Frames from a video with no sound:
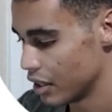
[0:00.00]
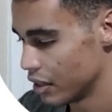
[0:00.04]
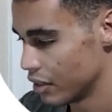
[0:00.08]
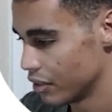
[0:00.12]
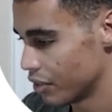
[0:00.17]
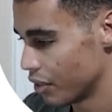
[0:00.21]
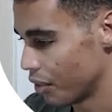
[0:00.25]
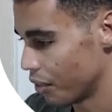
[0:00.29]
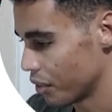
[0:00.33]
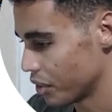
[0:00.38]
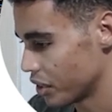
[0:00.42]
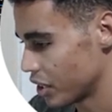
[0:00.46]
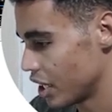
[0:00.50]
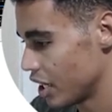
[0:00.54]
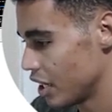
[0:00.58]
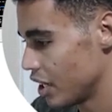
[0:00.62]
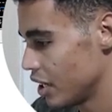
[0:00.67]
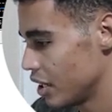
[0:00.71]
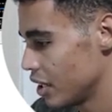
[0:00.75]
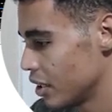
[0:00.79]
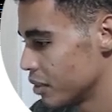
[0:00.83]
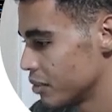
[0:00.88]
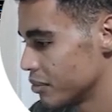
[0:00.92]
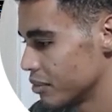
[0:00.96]

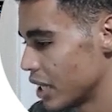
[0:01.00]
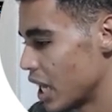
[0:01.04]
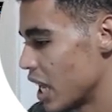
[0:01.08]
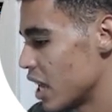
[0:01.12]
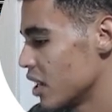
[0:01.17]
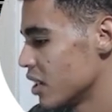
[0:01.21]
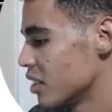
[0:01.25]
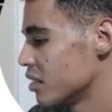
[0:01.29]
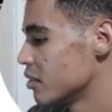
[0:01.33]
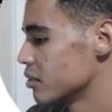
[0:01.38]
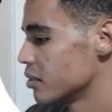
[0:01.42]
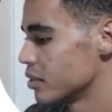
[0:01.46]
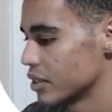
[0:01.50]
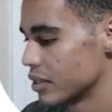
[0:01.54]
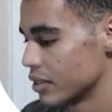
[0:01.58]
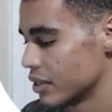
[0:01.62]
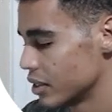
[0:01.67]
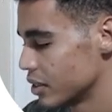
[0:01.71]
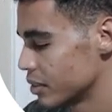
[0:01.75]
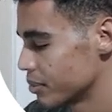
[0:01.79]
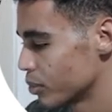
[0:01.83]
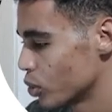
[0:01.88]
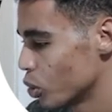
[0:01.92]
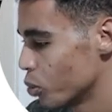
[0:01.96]
14, and
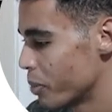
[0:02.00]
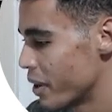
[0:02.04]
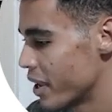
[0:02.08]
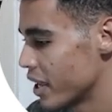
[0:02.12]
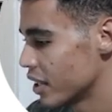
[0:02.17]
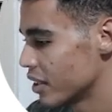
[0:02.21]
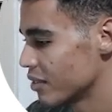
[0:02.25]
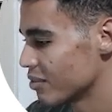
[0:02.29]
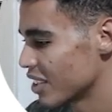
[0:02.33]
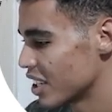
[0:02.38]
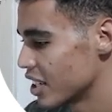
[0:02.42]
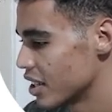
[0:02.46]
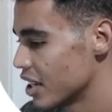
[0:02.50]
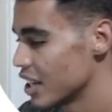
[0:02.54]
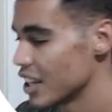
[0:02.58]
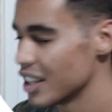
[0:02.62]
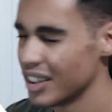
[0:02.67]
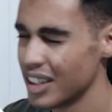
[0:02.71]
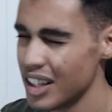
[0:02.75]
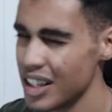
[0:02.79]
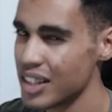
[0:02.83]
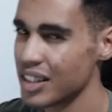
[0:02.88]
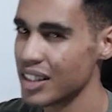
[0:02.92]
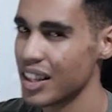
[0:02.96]
to make
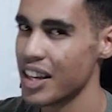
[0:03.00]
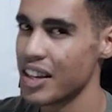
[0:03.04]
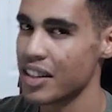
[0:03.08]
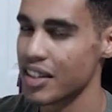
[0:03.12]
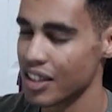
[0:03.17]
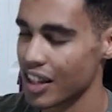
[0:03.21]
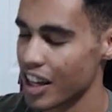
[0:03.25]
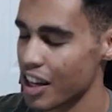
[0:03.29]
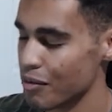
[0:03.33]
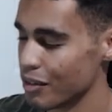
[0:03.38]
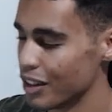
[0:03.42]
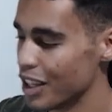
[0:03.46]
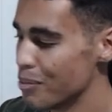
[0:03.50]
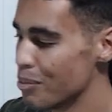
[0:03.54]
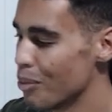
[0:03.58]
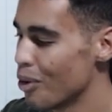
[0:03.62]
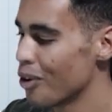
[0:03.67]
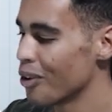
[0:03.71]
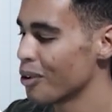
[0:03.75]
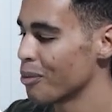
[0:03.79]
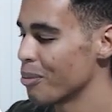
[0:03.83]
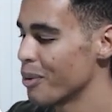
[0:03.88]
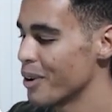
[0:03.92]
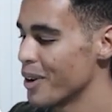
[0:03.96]
this takes time. The
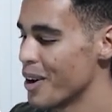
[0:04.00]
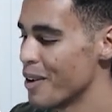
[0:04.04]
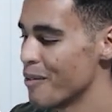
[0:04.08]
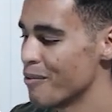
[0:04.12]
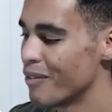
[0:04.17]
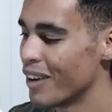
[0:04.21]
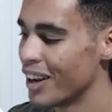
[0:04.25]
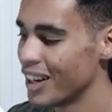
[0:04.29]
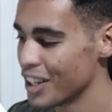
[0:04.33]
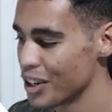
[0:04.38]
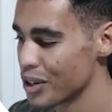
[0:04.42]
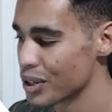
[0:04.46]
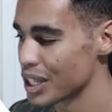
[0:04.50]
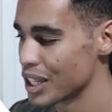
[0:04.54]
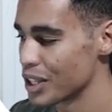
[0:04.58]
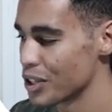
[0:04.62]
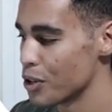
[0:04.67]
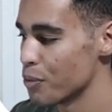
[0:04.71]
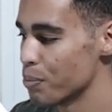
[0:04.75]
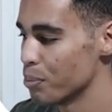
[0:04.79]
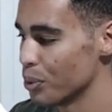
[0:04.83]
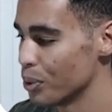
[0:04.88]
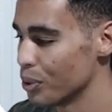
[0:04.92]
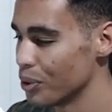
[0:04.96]
more values that
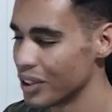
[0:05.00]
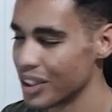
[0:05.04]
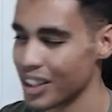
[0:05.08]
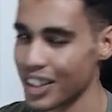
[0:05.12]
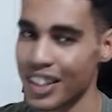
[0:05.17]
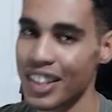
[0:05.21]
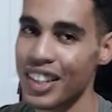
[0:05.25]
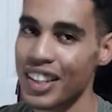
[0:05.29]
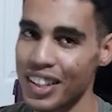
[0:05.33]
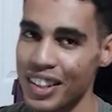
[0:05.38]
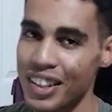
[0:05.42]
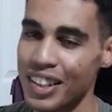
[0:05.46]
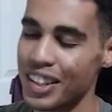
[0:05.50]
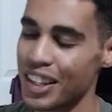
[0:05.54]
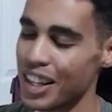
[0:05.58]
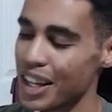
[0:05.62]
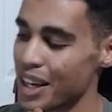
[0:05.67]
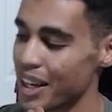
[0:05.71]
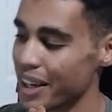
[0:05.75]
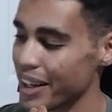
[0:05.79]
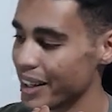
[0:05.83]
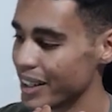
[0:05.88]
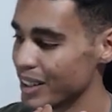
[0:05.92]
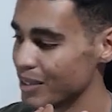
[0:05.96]
you put,
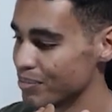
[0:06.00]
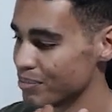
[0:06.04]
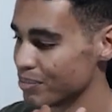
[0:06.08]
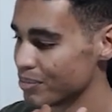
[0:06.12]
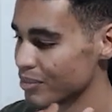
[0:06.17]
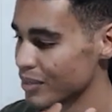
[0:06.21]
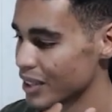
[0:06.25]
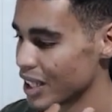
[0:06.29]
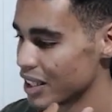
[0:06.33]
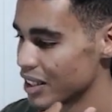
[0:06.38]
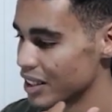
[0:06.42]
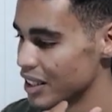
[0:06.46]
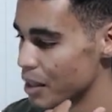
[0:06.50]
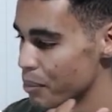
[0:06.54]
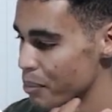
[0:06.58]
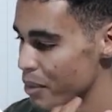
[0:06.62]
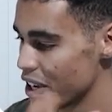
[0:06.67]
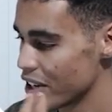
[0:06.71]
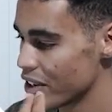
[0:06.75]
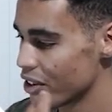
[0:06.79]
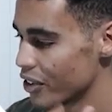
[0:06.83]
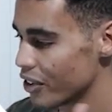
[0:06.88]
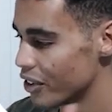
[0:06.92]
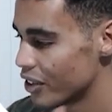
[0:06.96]
the
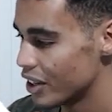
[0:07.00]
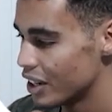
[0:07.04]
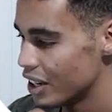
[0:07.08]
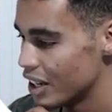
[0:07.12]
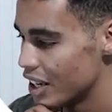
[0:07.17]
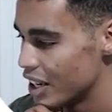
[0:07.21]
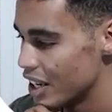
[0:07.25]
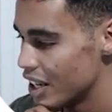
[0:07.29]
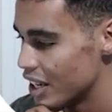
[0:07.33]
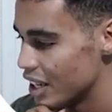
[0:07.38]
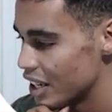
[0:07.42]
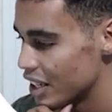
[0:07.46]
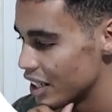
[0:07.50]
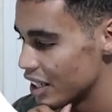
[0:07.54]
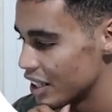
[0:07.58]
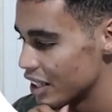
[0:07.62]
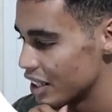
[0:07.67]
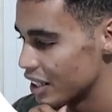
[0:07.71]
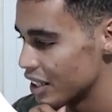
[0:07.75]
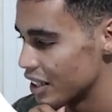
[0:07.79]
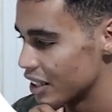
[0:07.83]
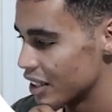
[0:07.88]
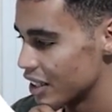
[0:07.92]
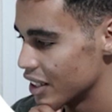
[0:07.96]
bigger,
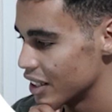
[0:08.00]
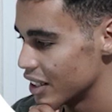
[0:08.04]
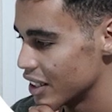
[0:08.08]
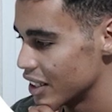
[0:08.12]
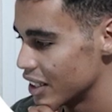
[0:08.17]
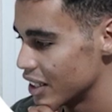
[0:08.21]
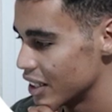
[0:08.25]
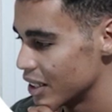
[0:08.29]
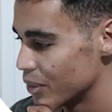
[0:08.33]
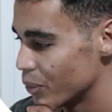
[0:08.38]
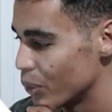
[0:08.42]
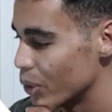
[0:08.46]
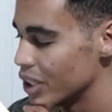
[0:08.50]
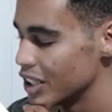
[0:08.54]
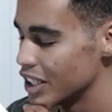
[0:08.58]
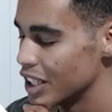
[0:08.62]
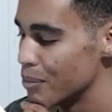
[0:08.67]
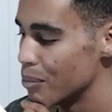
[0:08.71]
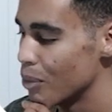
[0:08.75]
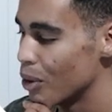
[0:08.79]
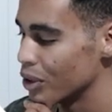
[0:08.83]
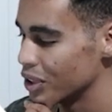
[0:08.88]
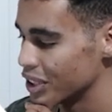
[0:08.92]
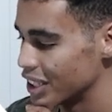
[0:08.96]
the
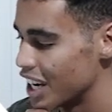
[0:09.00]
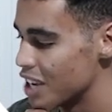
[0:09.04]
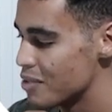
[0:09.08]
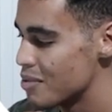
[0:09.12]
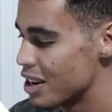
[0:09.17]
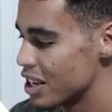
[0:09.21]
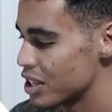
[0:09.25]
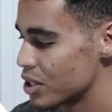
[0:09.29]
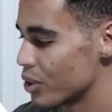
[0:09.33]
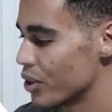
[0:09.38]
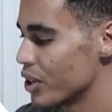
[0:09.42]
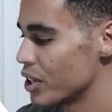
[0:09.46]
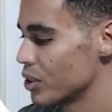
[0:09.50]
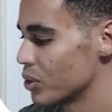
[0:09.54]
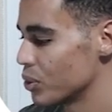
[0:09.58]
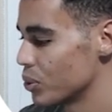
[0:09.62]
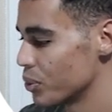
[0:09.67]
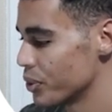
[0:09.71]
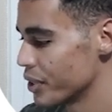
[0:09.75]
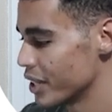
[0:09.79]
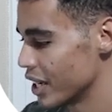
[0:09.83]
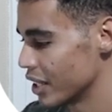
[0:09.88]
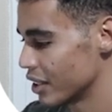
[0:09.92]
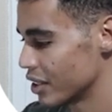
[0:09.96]
more time it is going
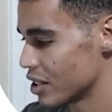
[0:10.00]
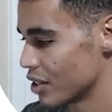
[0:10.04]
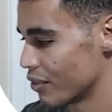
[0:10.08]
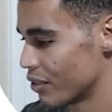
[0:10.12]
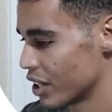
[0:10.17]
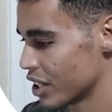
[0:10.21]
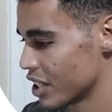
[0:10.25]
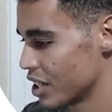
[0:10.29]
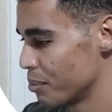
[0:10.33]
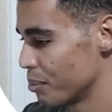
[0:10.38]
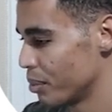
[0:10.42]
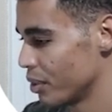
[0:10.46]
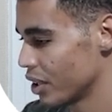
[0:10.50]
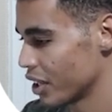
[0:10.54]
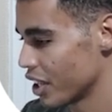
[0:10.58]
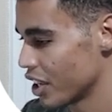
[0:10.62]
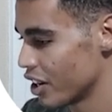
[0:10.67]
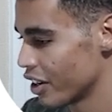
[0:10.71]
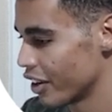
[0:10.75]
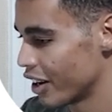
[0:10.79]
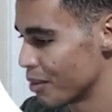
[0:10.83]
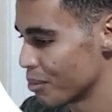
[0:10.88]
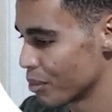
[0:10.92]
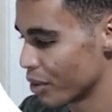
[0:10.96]
to get. So for example,
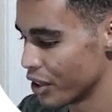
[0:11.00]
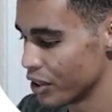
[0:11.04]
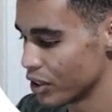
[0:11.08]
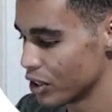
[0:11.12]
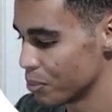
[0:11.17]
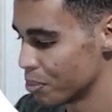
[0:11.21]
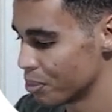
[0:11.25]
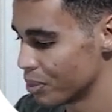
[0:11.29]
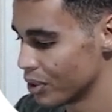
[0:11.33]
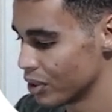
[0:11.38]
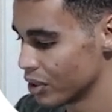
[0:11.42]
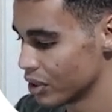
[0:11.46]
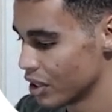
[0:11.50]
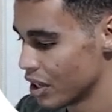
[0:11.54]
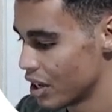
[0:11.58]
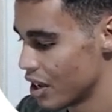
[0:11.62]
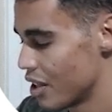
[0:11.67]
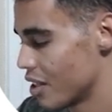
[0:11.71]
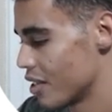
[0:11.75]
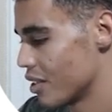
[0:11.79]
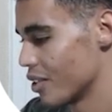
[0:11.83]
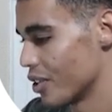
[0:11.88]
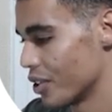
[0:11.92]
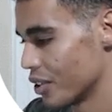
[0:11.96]
here I'm going to put
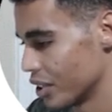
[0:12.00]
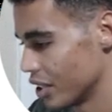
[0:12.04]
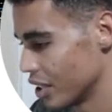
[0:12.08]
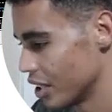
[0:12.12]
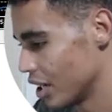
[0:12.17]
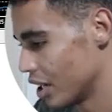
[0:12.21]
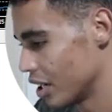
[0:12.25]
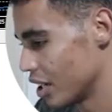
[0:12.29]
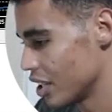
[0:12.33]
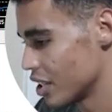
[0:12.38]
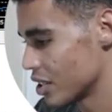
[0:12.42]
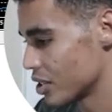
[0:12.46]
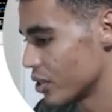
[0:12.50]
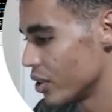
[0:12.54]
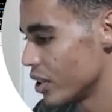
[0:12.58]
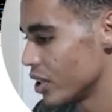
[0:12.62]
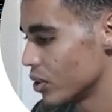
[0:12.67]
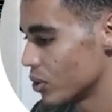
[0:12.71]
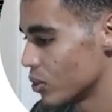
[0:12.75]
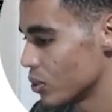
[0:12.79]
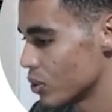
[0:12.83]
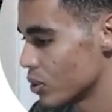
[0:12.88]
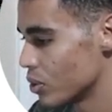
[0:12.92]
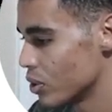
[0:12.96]
30, and it's going
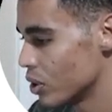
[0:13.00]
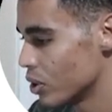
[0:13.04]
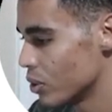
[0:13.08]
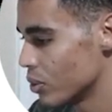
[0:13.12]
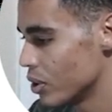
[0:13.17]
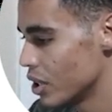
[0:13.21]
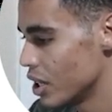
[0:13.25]
to go